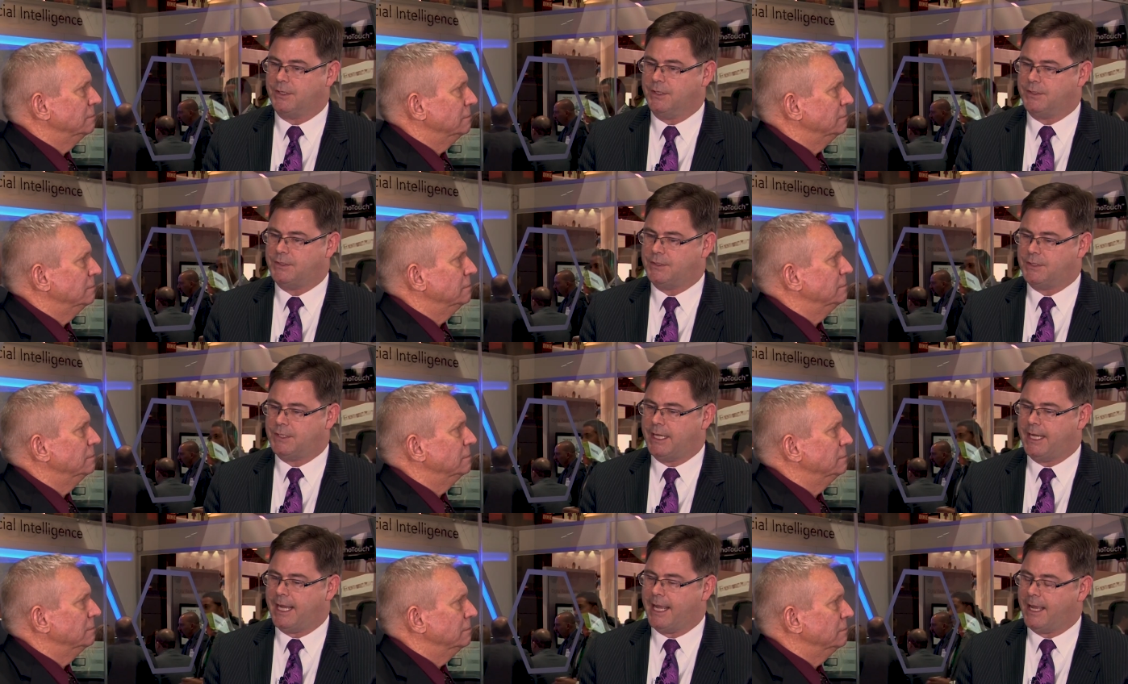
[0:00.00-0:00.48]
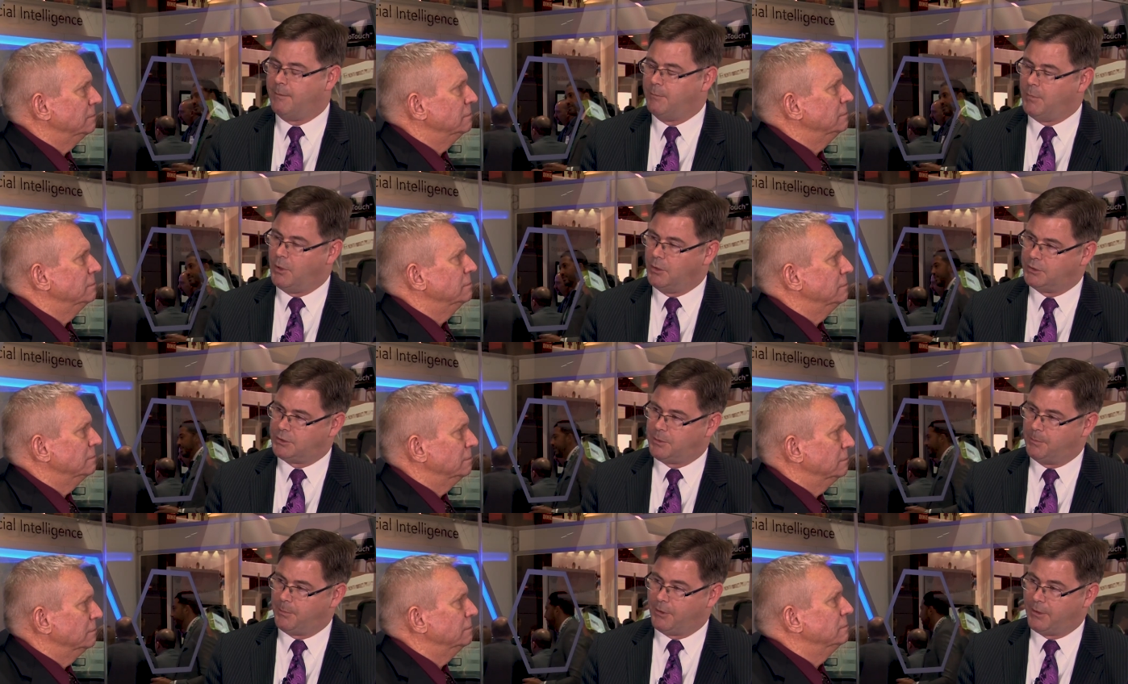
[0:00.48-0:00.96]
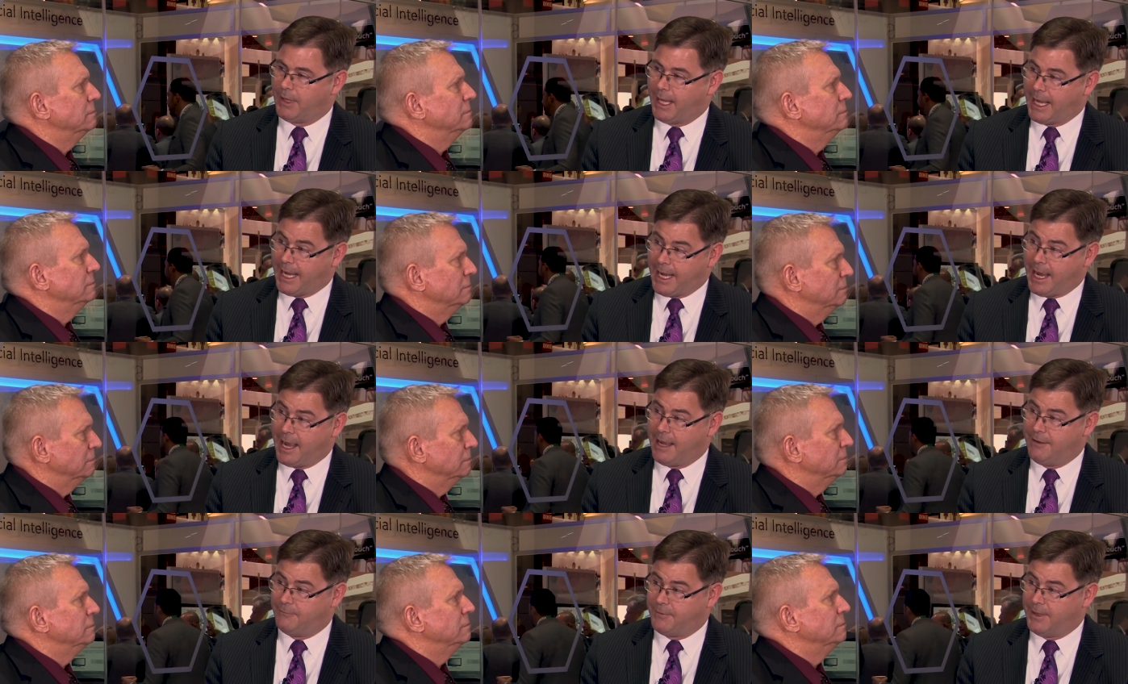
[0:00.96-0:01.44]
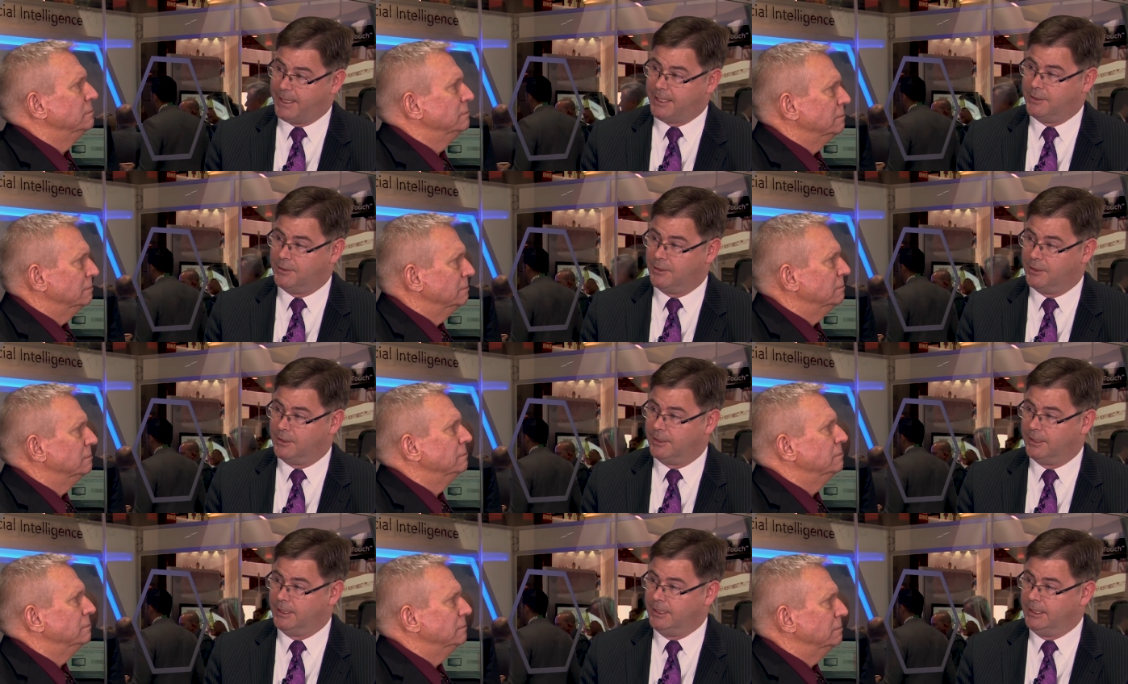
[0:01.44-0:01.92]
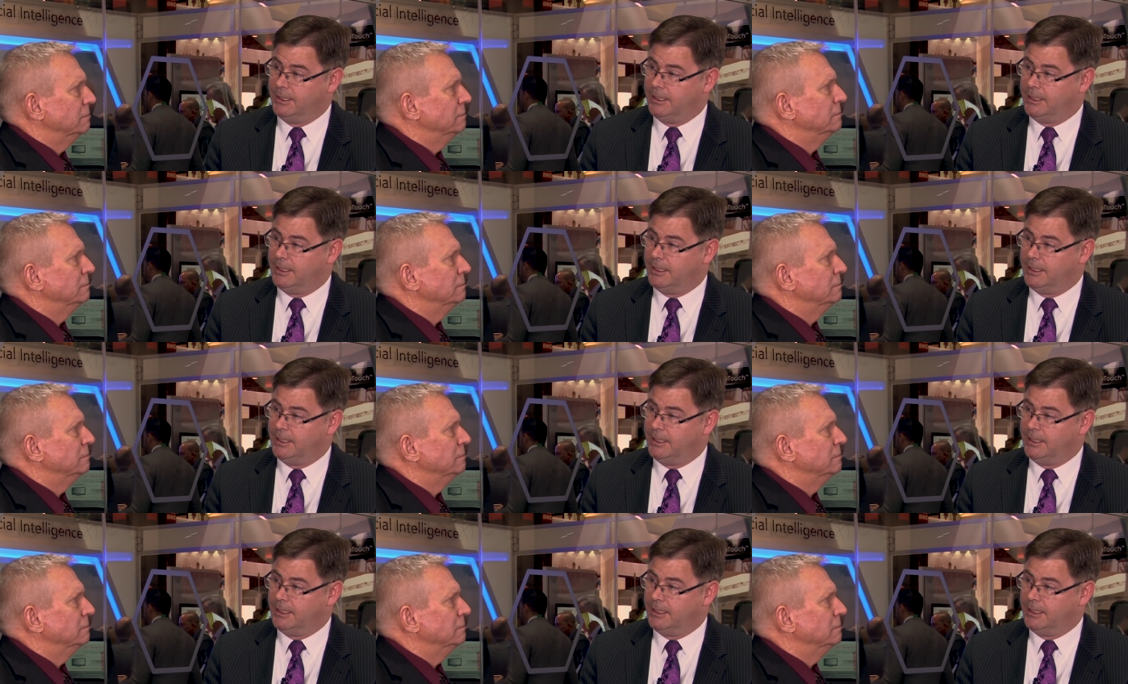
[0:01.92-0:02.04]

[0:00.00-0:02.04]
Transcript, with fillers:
Speaker 1: could see how multiple AI vendor